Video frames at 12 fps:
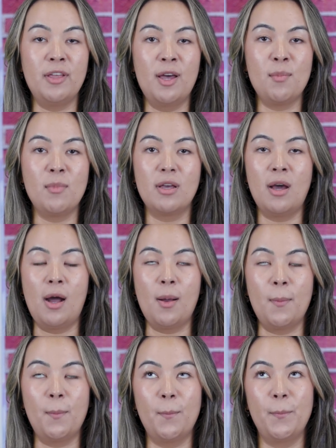them.
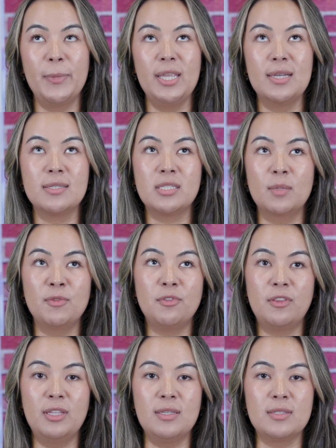Some of
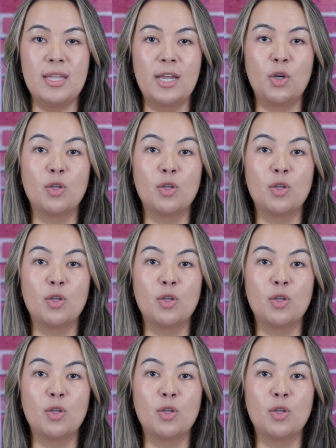the things that